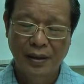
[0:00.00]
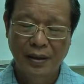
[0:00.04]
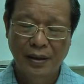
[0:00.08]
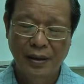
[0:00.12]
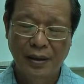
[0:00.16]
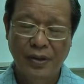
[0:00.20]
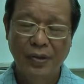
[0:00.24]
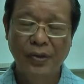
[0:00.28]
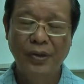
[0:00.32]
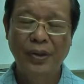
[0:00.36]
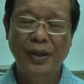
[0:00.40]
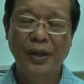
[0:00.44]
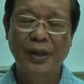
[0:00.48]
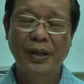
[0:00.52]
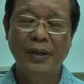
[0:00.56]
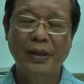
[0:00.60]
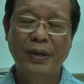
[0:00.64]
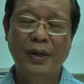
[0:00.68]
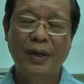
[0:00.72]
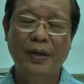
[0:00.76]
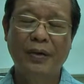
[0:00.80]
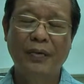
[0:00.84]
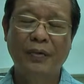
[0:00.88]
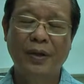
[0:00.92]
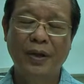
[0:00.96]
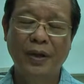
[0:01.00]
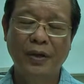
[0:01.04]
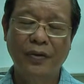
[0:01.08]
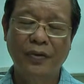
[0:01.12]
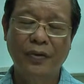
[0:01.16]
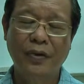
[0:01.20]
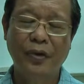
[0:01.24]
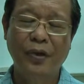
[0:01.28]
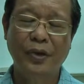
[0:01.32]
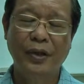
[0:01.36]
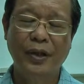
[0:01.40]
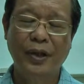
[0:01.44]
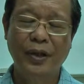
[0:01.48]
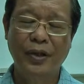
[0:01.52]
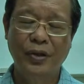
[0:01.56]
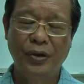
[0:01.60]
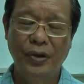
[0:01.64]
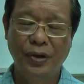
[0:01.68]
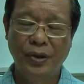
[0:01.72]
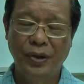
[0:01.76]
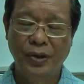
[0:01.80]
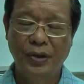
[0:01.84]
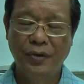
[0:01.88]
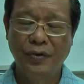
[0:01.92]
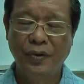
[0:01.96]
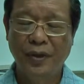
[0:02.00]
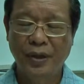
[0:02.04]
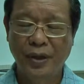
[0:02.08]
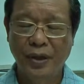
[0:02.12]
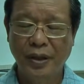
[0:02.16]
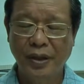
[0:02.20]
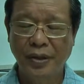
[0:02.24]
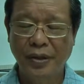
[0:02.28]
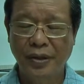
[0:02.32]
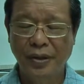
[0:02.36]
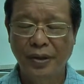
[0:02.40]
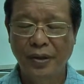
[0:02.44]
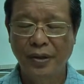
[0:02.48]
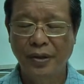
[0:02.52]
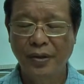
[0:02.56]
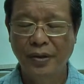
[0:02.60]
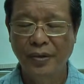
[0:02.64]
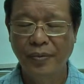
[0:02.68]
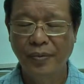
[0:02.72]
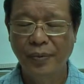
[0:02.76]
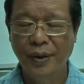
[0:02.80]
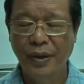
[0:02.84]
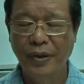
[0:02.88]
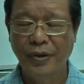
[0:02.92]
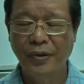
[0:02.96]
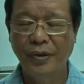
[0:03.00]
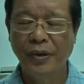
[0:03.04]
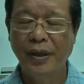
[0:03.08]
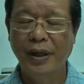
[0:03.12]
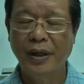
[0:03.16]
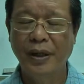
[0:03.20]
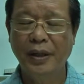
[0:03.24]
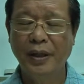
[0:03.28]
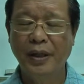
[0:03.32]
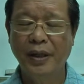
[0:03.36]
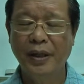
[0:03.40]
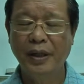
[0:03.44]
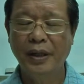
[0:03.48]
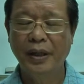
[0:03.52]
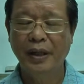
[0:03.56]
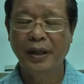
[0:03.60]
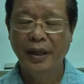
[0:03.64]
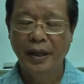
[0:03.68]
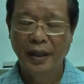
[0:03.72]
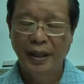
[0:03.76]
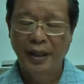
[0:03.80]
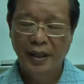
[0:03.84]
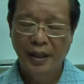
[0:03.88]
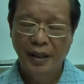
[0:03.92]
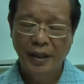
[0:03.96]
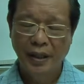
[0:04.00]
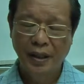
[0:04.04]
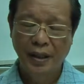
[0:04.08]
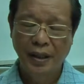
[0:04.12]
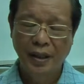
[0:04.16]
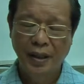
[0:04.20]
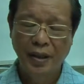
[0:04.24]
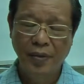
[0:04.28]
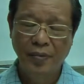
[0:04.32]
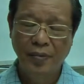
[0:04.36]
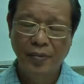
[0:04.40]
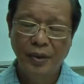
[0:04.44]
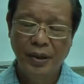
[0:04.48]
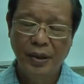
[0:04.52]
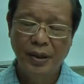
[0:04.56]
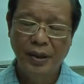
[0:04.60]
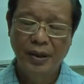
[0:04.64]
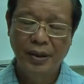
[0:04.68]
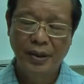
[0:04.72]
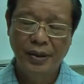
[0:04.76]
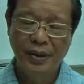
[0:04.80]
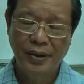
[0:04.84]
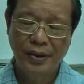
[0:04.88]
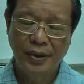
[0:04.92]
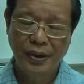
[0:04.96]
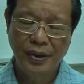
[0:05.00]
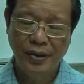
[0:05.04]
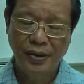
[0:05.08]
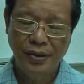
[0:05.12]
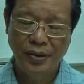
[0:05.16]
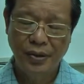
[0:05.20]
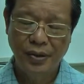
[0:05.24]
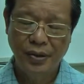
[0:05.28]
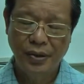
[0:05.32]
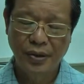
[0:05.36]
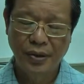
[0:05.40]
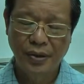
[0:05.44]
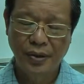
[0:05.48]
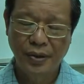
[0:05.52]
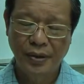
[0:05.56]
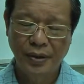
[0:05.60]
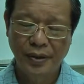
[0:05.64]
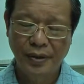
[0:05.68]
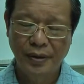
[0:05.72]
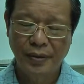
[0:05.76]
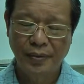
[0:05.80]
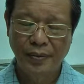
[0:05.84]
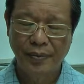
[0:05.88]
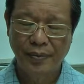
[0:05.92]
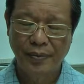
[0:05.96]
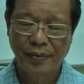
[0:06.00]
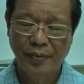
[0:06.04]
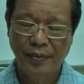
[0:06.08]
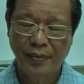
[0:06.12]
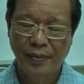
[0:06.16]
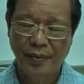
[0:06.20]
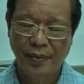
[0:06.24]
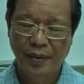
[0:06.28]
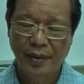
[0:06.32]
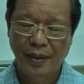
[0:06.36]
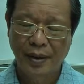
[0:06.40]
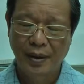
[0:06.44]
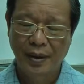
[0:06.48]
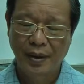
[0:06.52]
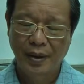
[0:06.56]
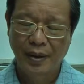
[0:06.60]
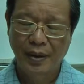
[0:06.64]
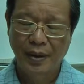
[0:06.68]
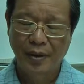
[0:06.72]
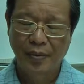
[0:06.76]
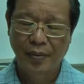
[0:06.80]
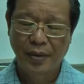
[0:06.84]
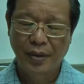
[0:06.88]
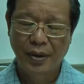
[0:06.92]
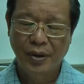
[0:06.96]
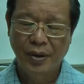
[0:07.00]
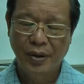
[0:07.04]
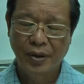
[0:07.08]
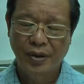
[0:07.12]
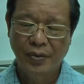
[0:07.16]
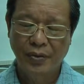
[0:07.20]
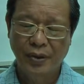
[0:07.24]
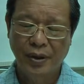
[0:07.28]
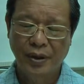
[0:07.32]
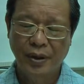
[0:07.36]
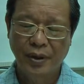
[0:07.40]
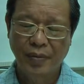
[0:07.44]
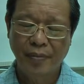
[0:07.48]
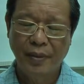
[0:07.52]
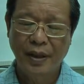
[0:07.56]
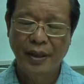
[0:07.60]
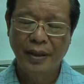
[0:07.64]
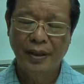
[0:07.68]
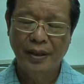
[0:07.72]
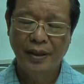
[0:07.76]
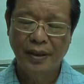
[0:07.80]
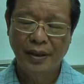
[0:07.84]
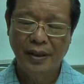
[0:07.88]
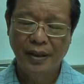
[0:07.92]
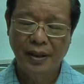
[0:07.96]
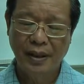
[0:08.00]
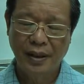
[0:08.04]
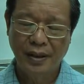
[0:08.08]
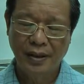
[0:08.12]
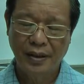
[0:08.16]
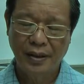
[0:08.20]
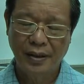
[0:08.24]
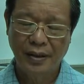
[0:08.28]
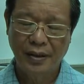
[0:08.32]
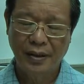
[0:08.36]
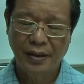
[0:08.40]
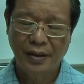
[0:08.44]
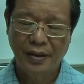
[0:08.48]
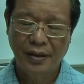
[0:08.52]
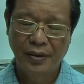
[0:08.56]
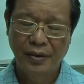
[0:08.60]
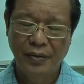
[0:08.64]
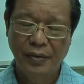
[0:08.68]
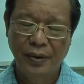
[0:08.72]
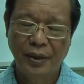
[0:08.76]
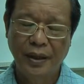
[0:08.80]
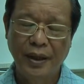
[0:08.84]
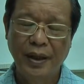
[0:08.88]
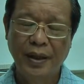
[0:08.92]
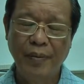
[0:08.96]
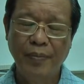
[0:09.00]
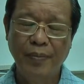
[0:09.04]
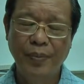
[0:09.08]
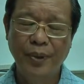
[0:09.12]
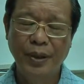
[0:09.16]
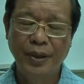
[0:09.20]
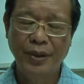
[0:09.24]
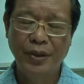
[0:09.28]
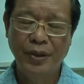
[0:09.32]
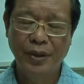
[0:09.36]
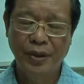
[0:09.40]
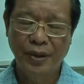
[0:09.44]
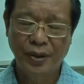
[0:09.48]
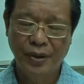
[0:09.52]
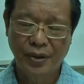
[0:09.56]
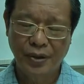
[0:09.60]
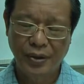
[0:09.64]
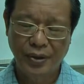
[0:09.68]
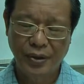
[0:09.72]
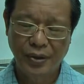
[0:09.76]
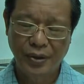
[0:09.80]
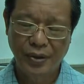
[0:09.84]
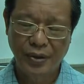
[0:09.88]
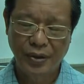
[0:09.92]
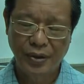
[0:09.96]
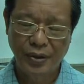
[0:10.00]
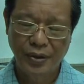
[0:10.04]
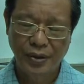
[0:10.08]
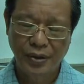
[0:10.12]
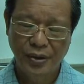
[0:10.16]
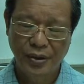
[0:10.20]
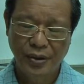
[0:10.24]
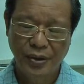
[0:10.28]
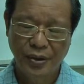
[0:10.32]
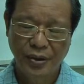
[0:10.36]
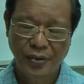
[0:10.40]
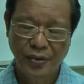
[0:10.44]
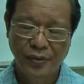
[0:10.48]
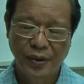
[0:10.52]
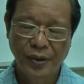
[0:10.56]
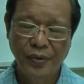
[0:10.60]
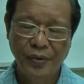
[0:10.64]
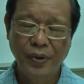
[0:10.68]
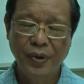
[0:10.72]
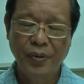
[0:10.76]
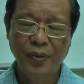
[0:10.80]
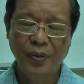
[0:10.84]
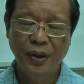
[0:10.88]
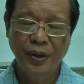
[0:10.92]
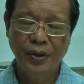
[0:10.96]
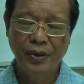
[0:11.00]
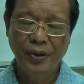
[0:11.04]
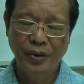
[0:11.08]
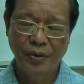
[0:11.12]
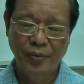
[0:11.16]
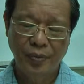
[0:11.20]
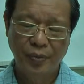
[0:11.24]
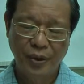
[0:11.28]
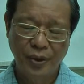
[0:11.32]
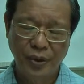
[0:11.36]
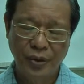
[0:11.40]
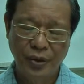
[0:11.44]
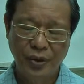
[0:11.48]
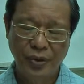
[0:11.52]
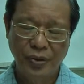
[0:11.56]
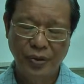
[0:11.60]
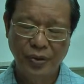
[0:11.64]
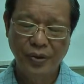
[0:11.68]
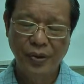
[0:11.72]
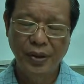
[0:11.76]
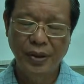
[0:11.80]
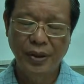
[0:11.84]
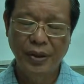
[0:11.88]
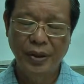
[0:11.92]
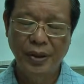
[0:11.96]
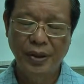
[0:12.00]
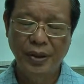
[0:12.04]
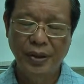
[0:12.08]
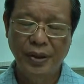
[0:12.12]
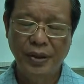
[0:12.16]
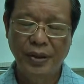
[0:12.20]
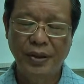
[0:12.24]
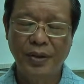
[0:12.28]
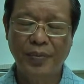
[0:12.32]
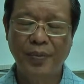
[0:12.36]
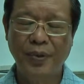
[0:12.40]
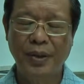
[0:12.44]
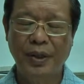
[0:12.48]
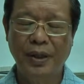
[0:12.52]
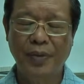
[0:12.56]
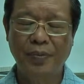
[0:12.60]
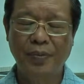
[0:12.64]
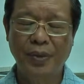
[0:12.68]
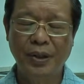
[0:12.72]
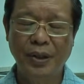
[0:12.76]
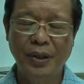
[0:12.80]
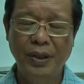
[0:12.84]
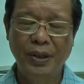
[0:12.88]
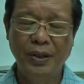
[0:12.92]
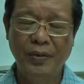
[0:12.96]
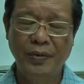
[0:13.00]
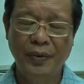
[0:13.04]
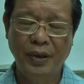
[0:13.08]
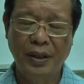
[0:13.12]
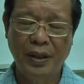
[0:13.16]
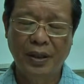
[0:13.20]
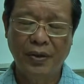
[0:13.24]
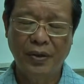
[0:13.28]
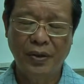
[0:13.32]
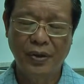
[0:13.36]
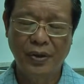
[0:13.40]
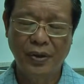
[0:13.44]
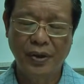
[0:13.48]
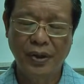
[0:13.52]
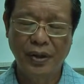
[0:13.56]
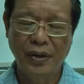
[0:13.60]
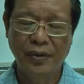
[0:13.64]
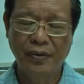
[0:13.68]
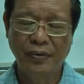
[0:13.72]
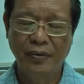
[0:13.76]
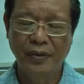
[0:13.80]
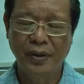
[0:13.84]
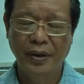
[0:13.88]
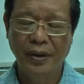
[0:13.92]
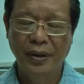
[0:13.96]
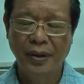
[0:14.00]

The suttas are wonderful occasions for us to meet together in peace and joy, because we are reminded that we can be just what we want to be, truly just be at peace with ourselves.